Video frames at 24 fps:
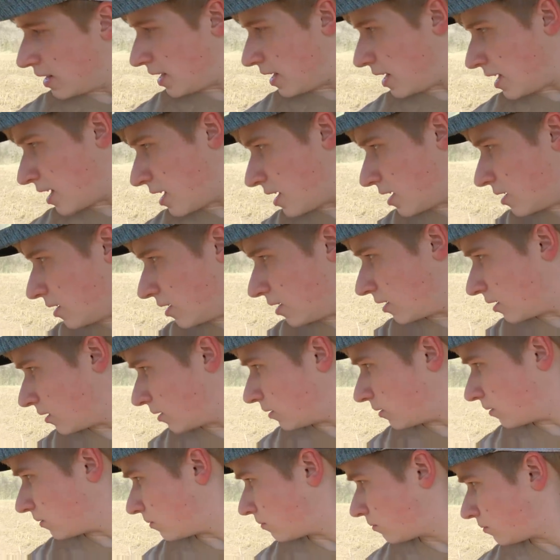
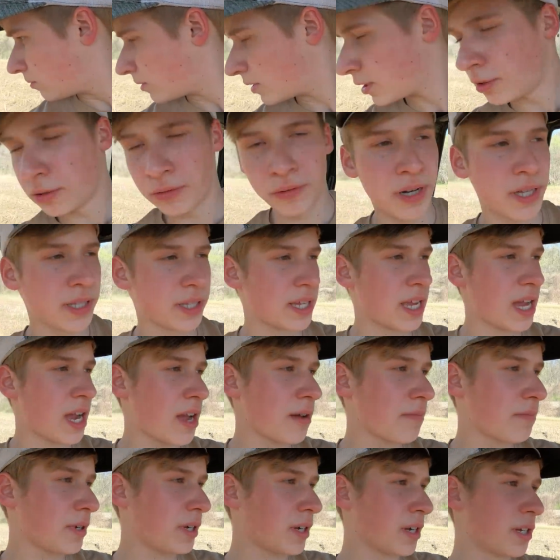And we don't want
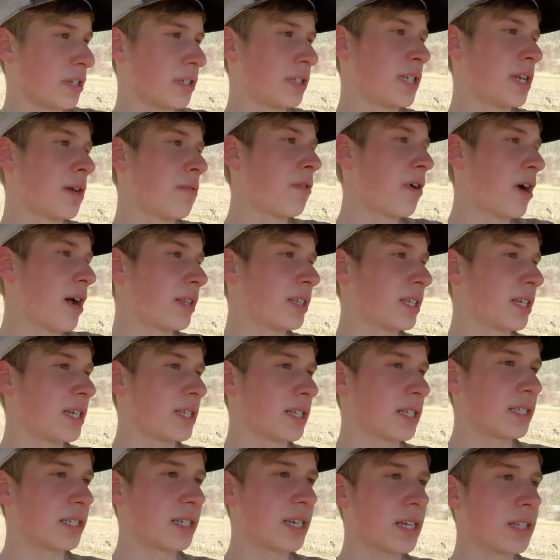that because then we'll have to get
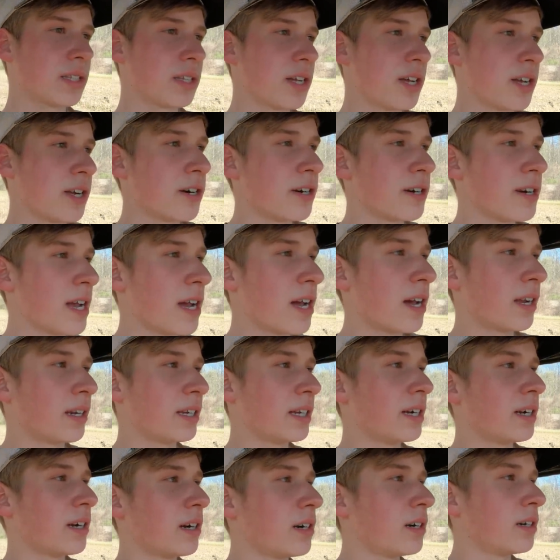the skid loader down
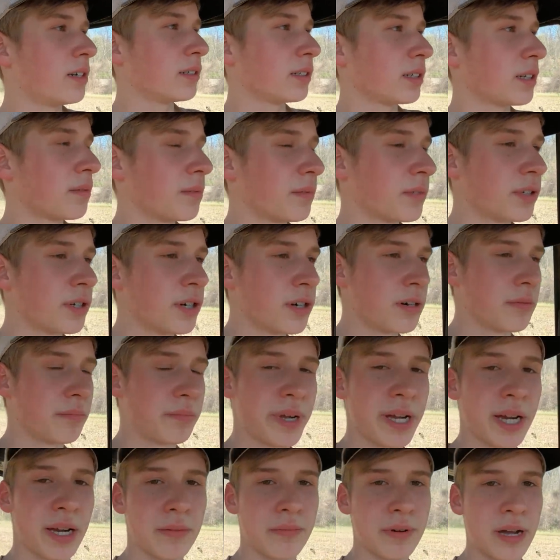here and come through and
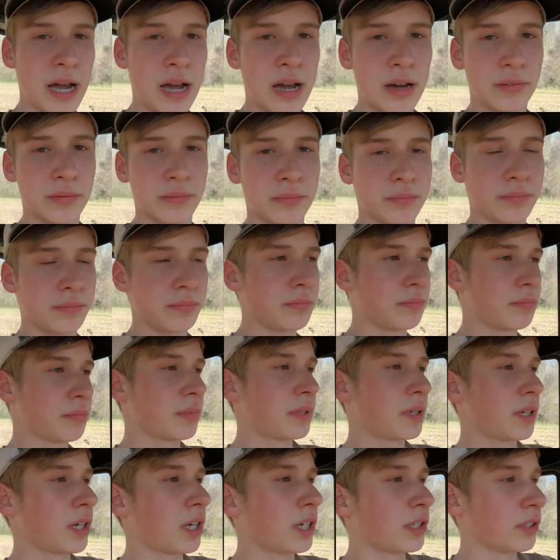pick them out.
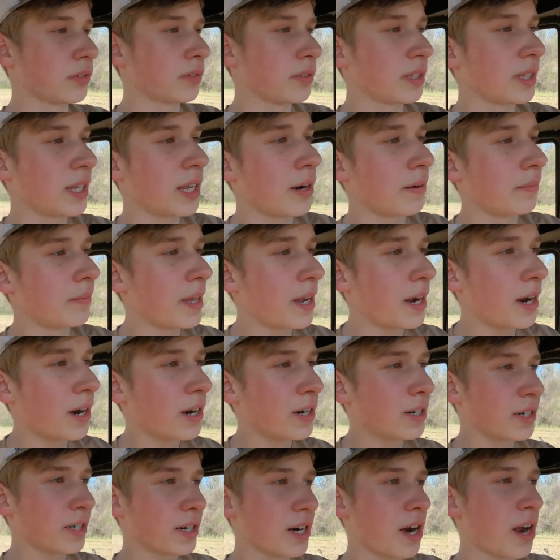Because if you let them
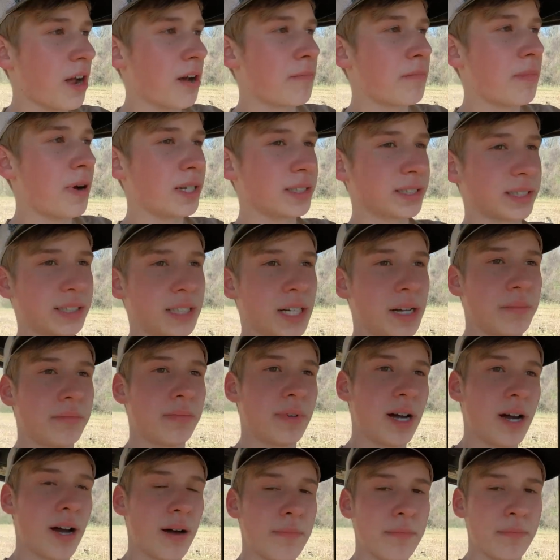there, you're going to bust something
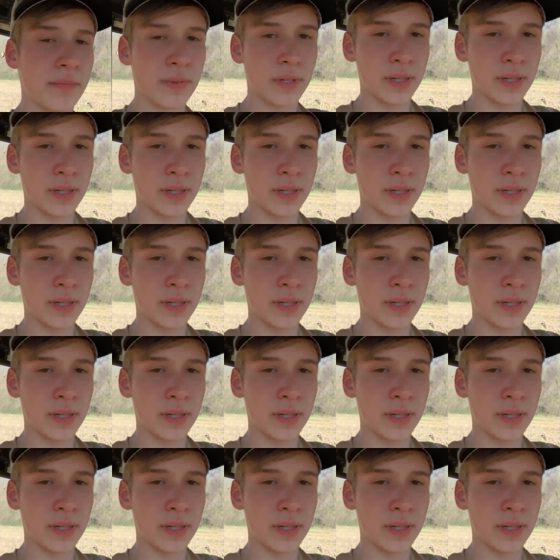up.